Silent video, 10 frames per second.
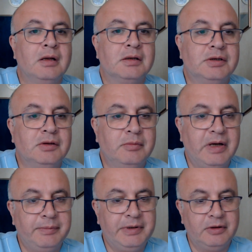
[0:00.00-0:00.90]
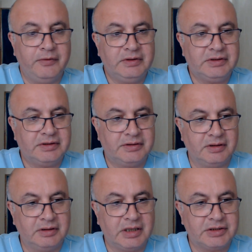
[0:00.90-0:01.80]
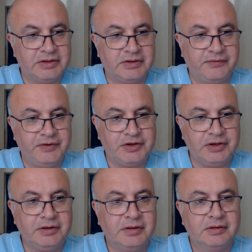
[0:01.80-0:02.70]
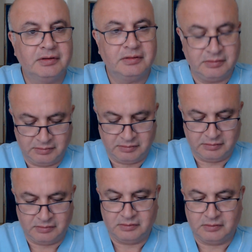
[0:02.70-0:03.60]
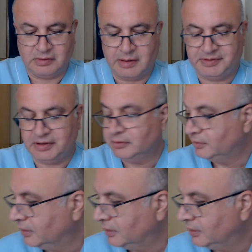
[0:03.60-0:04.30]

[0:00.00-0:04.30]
So, my beloveds, largely sufficient, absolutely